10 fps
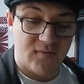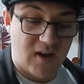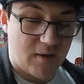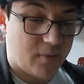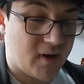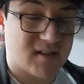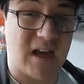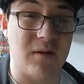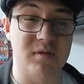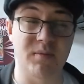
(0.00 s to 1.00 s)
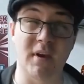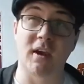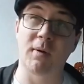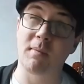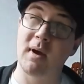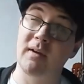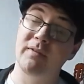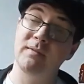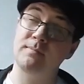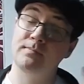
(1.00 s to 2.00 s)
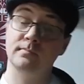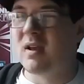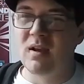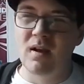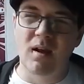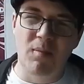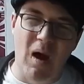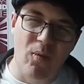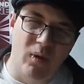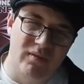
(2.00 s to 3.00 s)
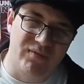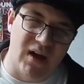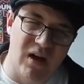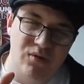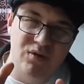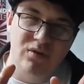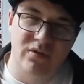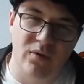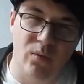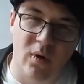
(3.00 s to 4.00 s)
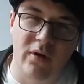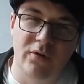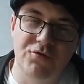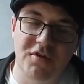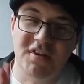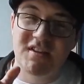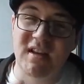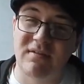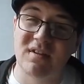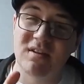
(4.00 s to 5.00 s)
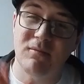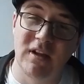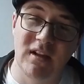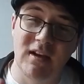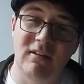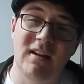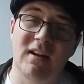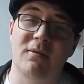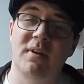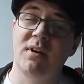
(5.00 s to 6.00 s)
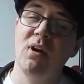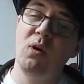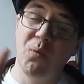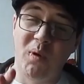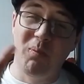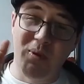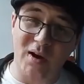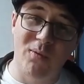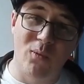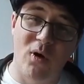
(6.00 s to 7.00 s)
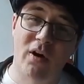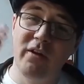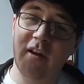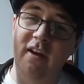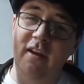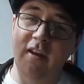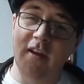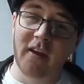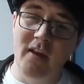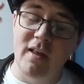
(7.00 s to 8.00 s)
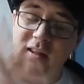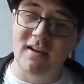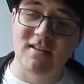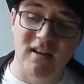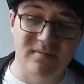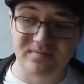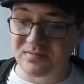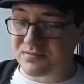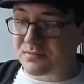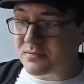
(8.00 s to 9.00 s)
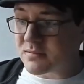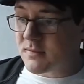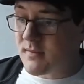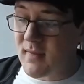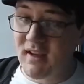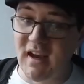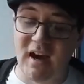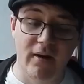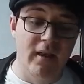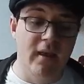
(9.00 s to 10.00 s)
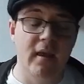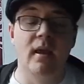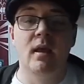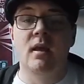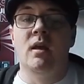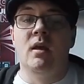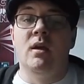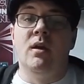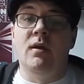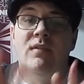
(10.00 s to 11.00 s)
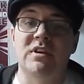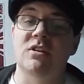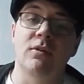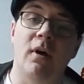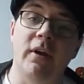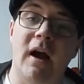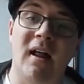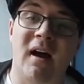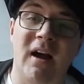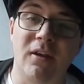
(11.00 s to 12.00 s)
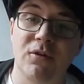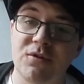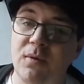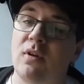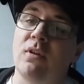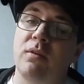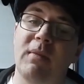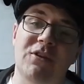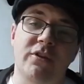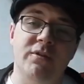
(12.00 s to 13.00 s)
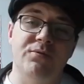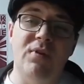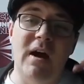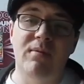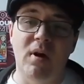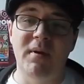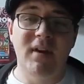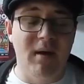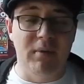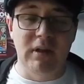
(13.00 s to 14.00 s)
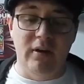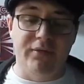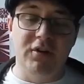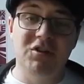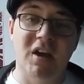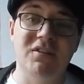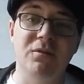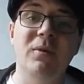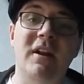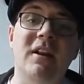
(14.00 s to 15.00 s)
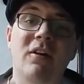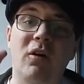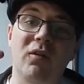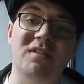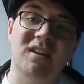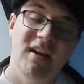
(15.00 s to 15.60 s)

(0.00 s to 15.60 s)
That works out to be, quick math, about 1,170 milliliter liquid, 1.1 litre. Now, this is going to be our usual. Make sure you subscribe, comment down below for a chance of winning all this